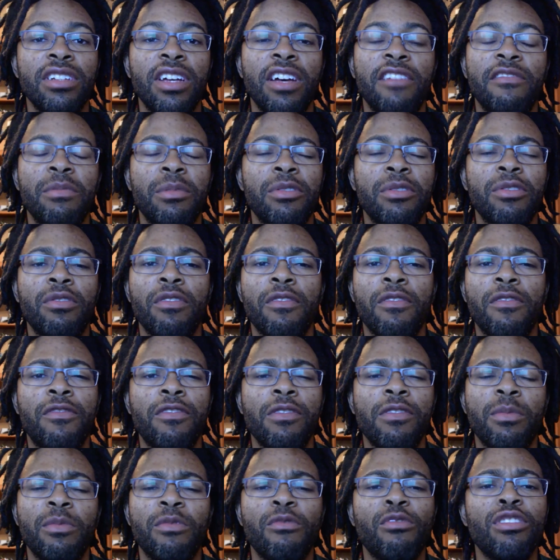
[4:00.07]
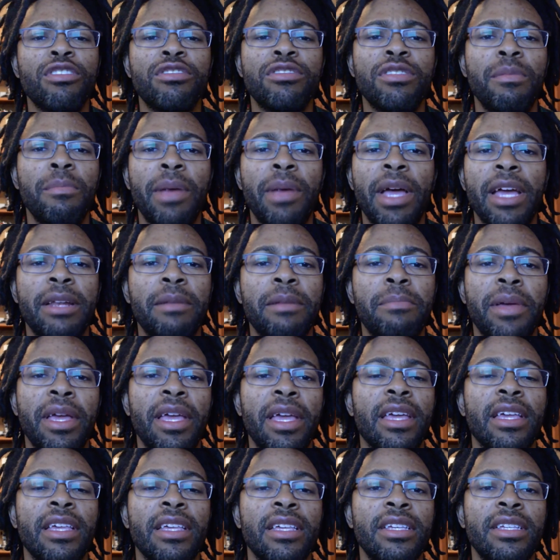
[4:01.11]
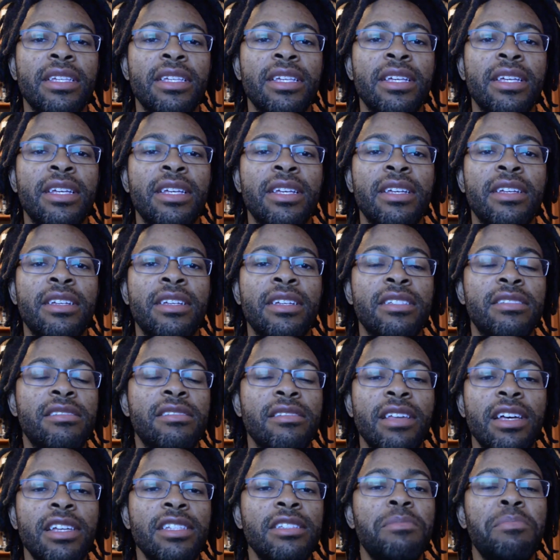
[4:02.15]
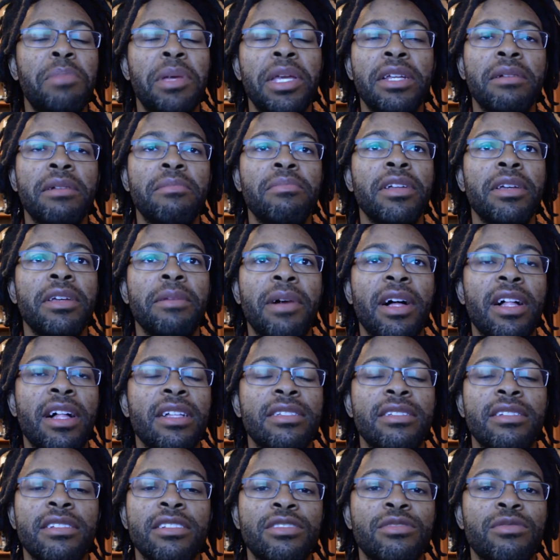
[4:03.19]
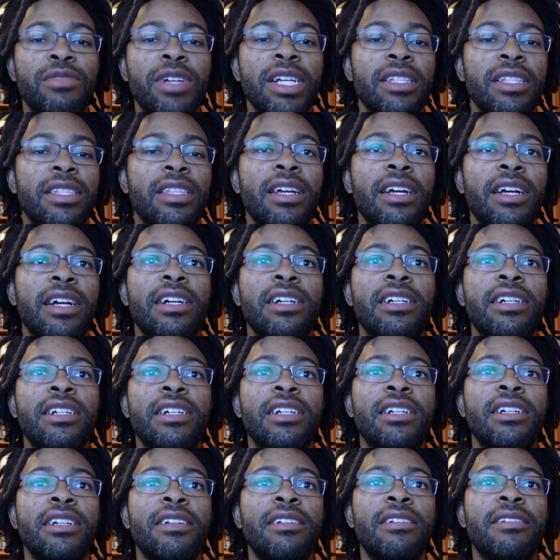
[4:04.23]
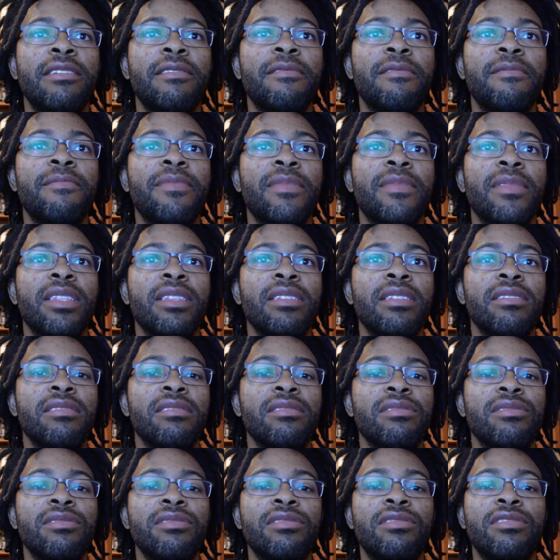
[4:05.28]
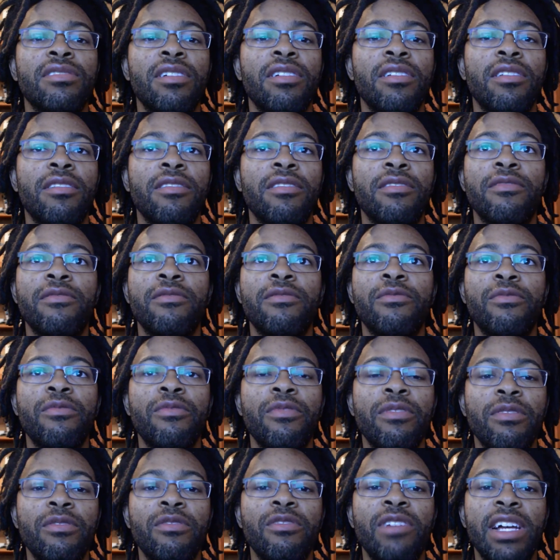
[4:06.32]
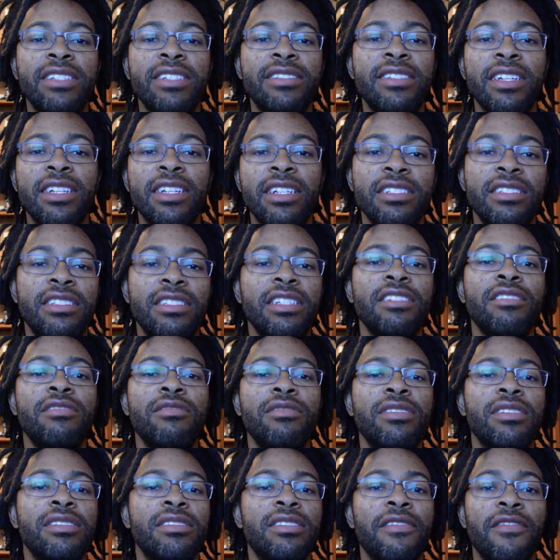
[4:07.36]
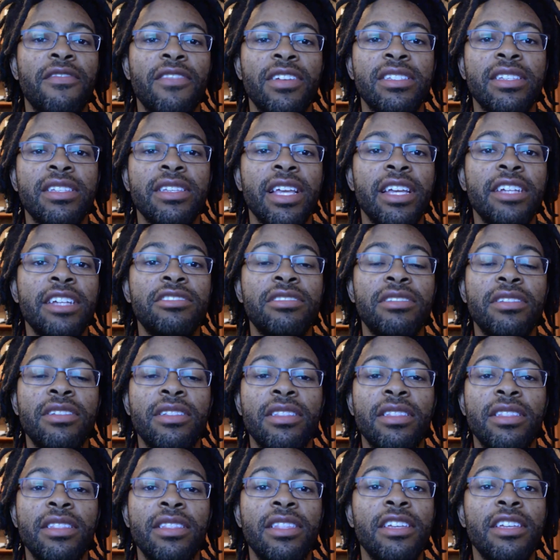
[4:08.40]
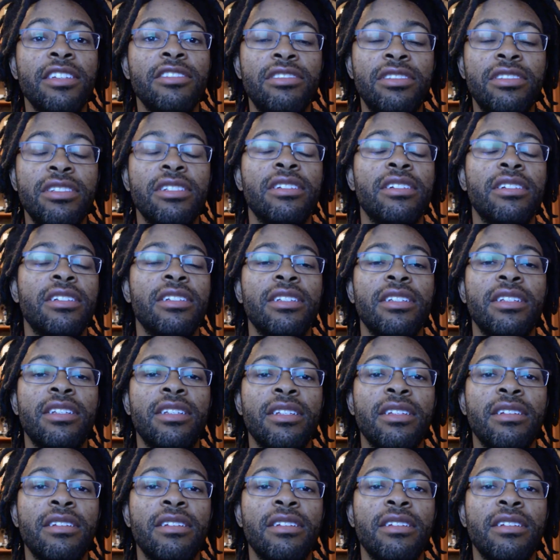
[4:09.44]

government, or from a Russian-backed bank. So that's pay-to-play politics right there. So as they continue this investigation, they should